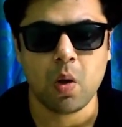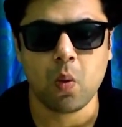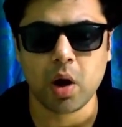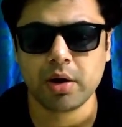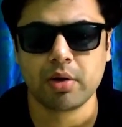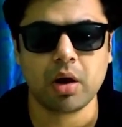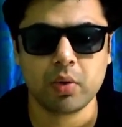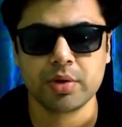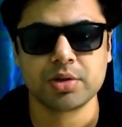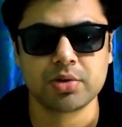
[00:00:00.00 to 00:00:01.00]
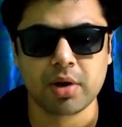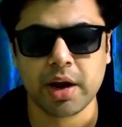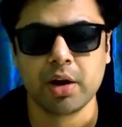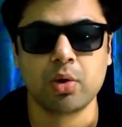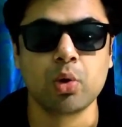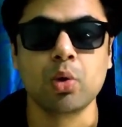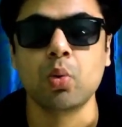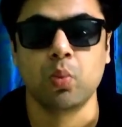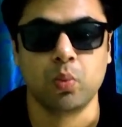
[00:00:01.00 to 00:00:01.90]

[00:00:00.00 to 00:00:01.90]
what Rahu is trying to do.